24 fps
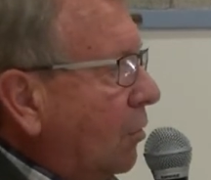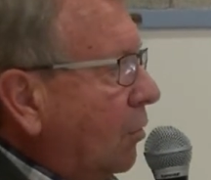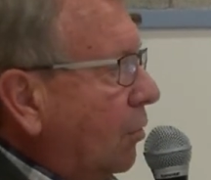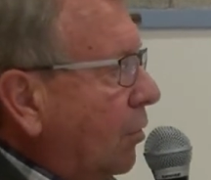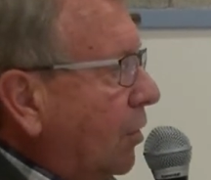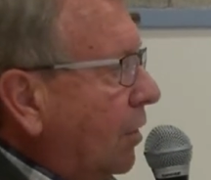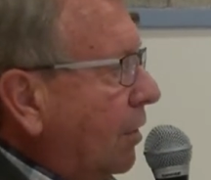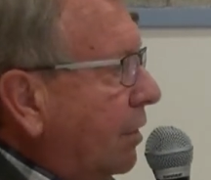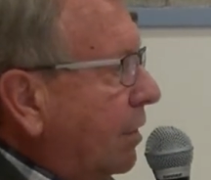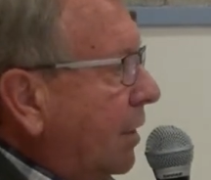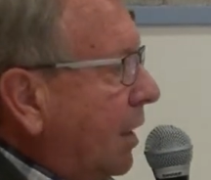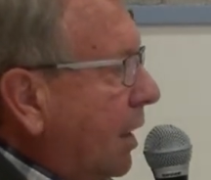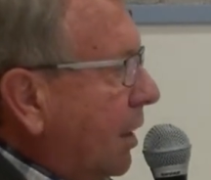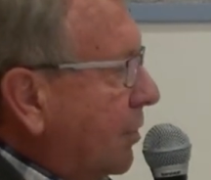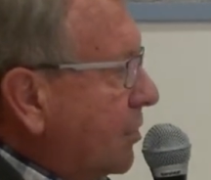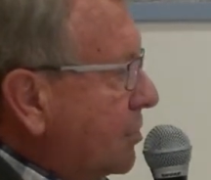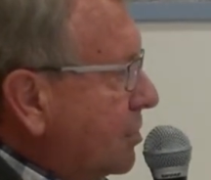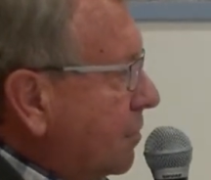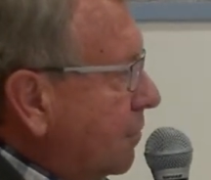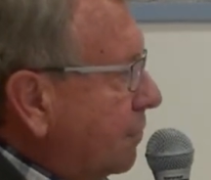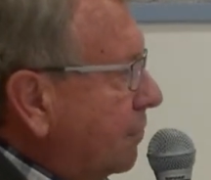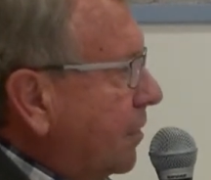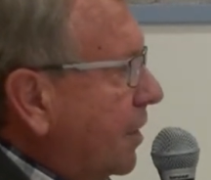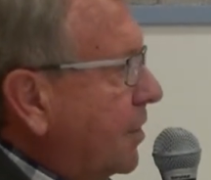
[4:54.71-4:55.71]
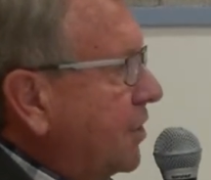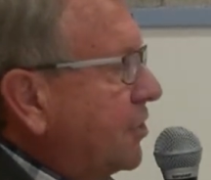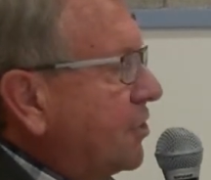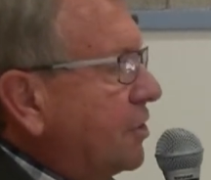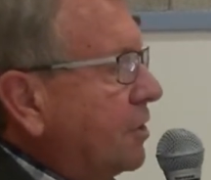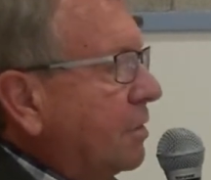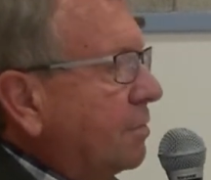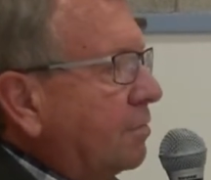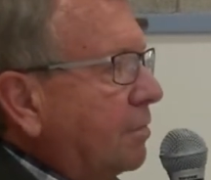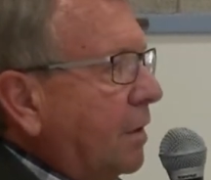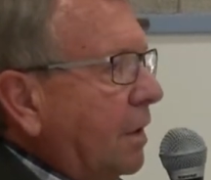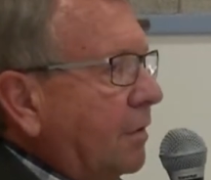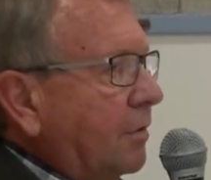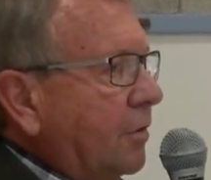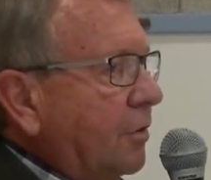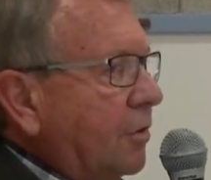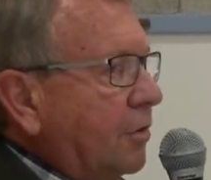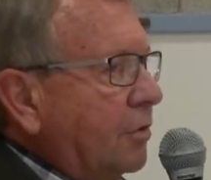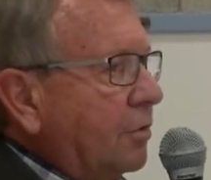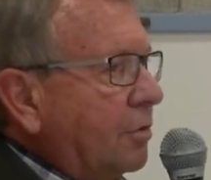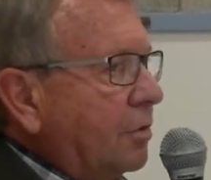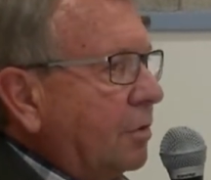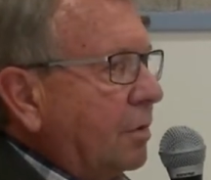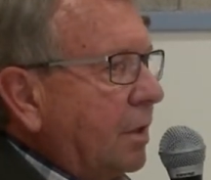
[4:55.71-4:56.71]
with the House of Friendship on the
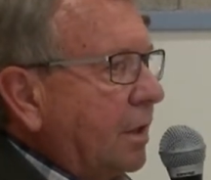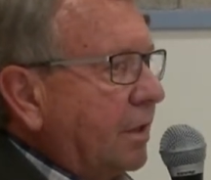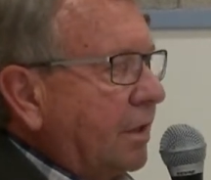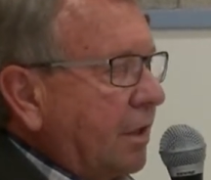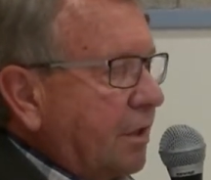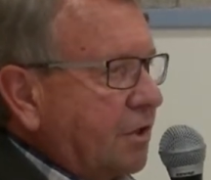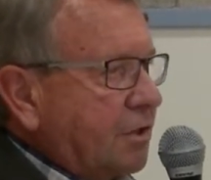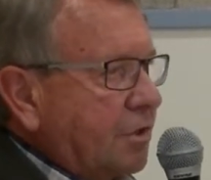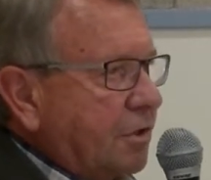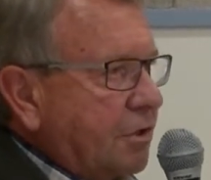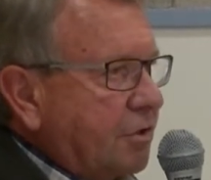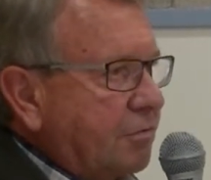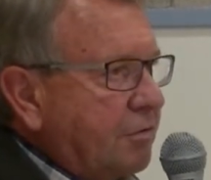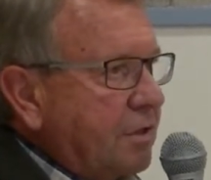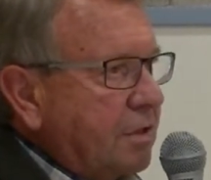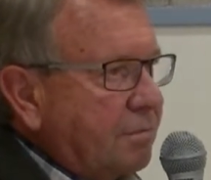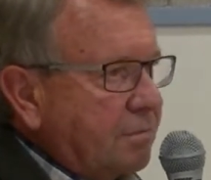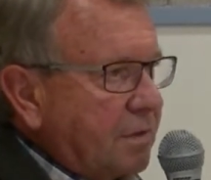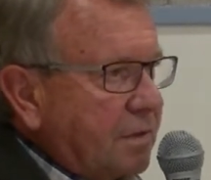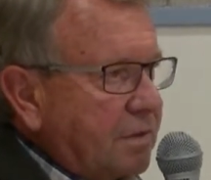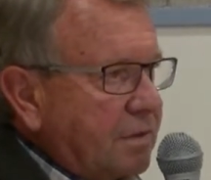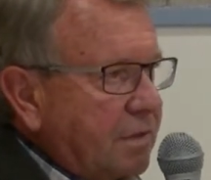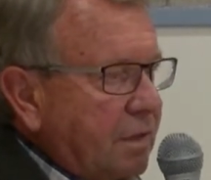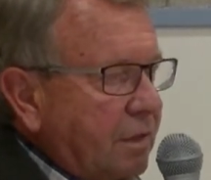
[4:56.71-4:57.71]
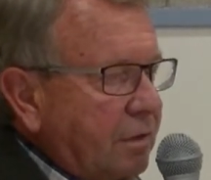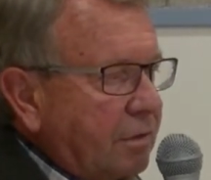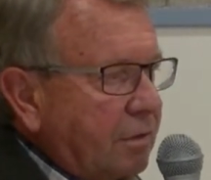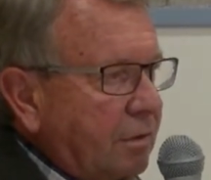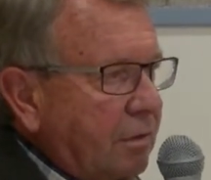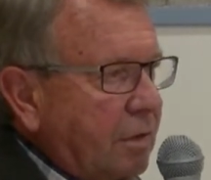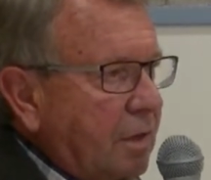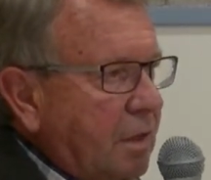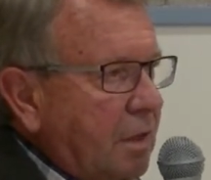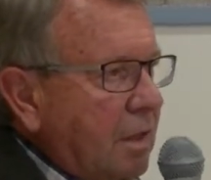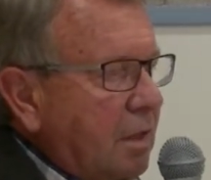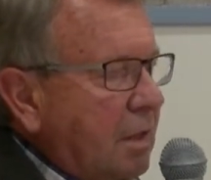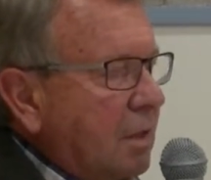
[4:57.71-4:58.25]
new addiction treatment center.